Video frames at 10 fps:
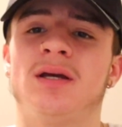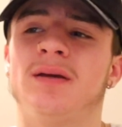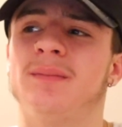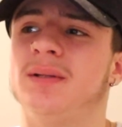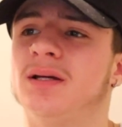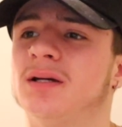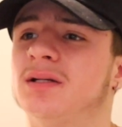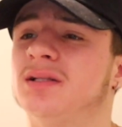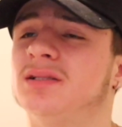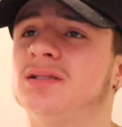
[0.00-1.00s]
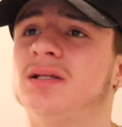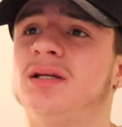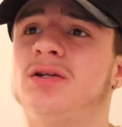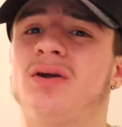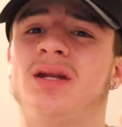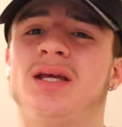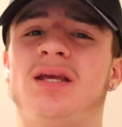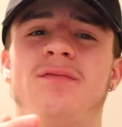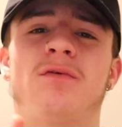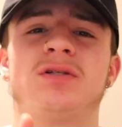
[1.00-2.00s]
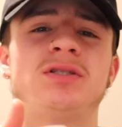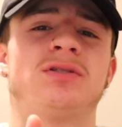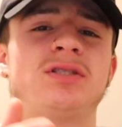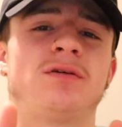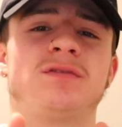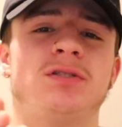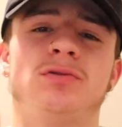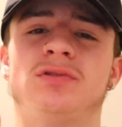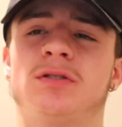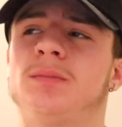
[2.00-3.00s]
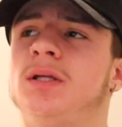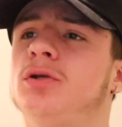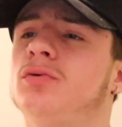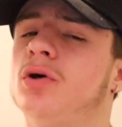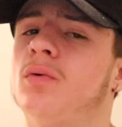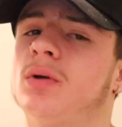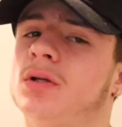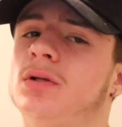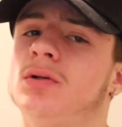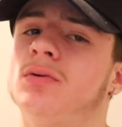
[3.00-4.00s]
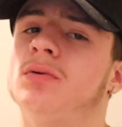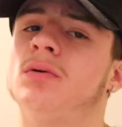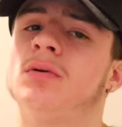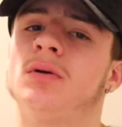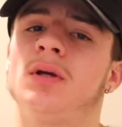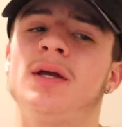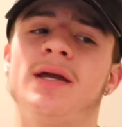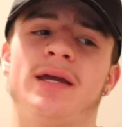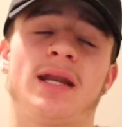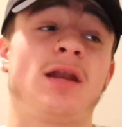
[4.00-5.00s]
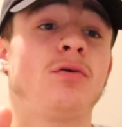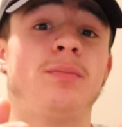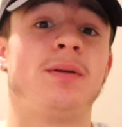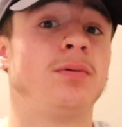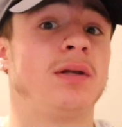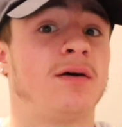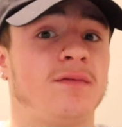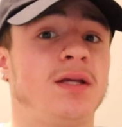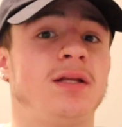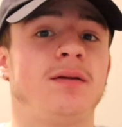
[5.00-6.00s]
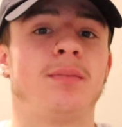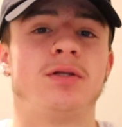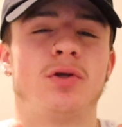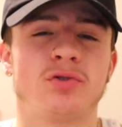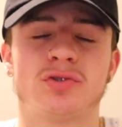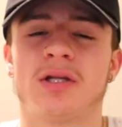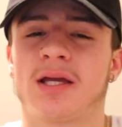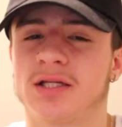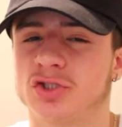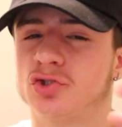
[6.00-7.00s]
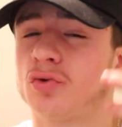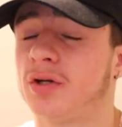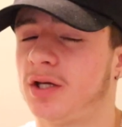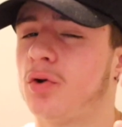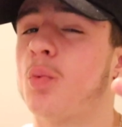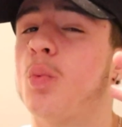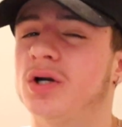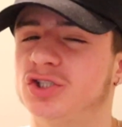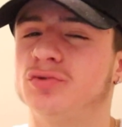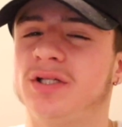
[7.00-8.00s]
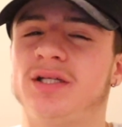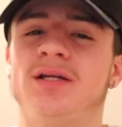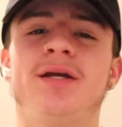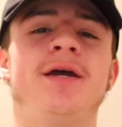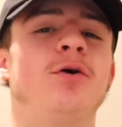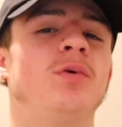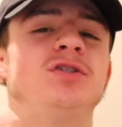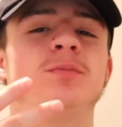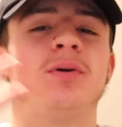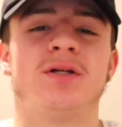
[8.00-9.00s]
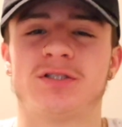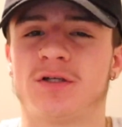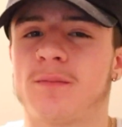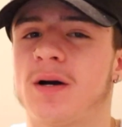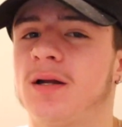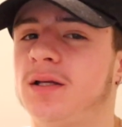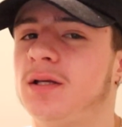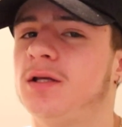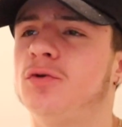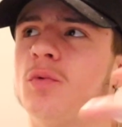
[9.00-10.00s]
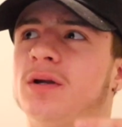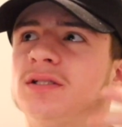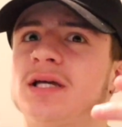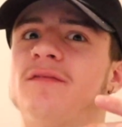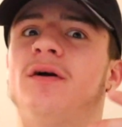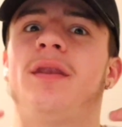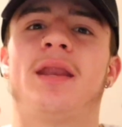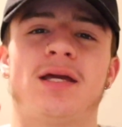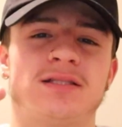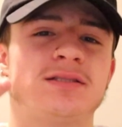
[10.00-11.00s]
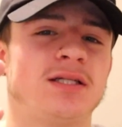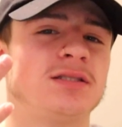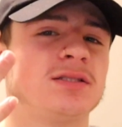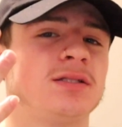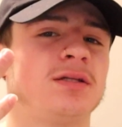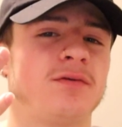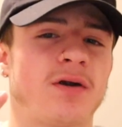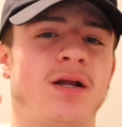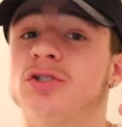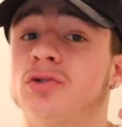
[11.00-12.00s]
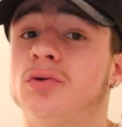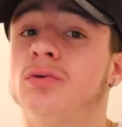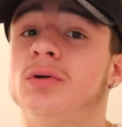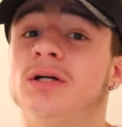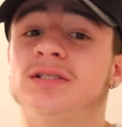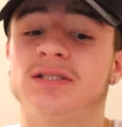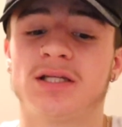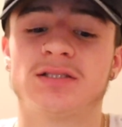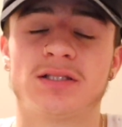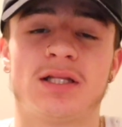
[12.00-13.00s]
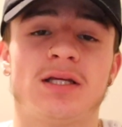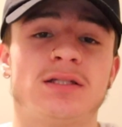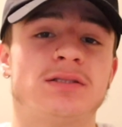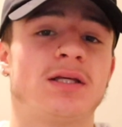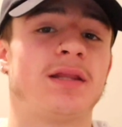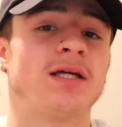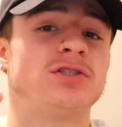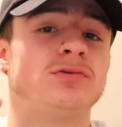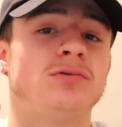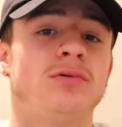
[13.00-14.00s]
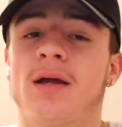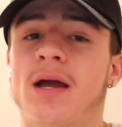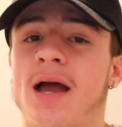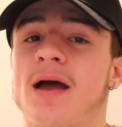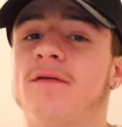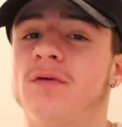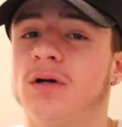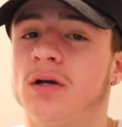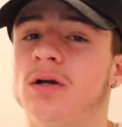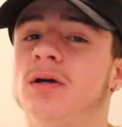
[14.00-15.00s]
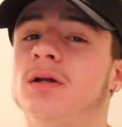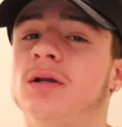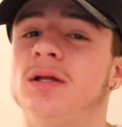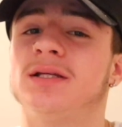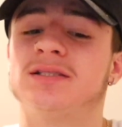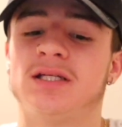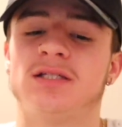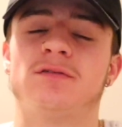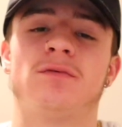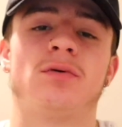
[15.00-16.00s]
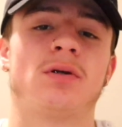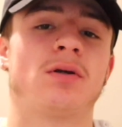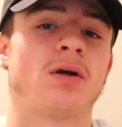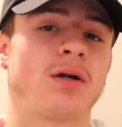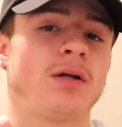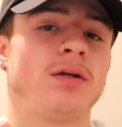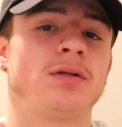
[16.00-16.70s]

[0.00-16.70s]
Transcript: because you're gonna keep forcing yourself to do something you don't want to do. And I know people love eating, but don't you like enjoying what you eat, what you put into your body? You want it to have a nice taste in it, right? So stick to things that you have a good taste for, alright?